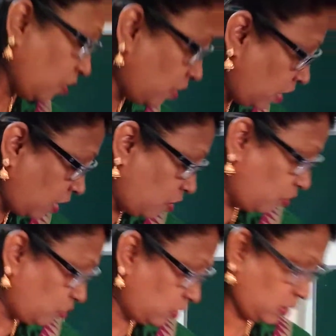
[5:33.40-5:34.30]
your
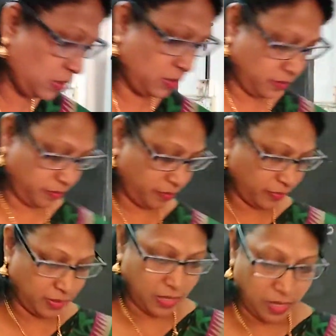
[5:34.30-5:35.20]
house
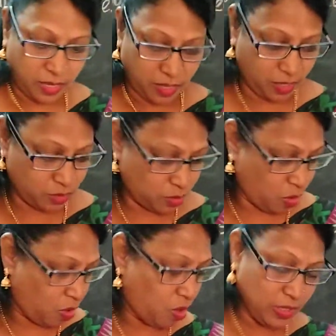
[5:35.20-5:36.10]
is
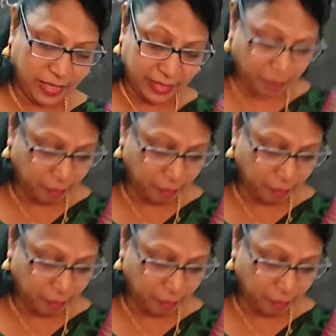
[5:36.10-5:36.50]
all in a